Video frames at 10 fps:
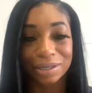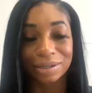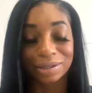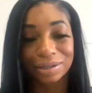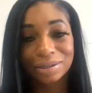
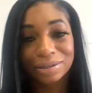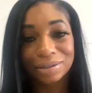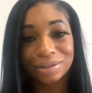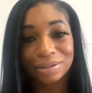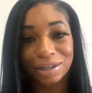thing.
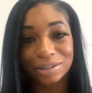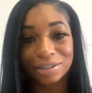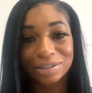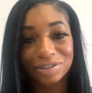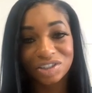They mm-hmm.
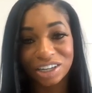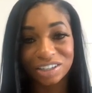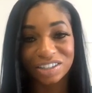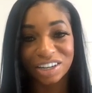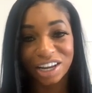just
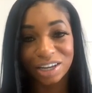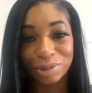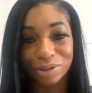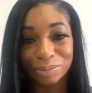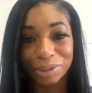changed the name
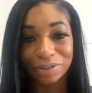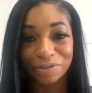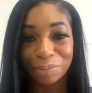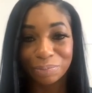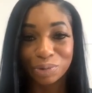a little bit
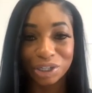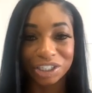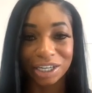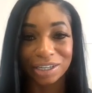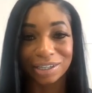from booty
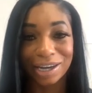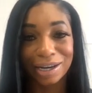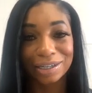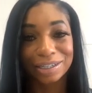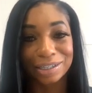shaking, kind of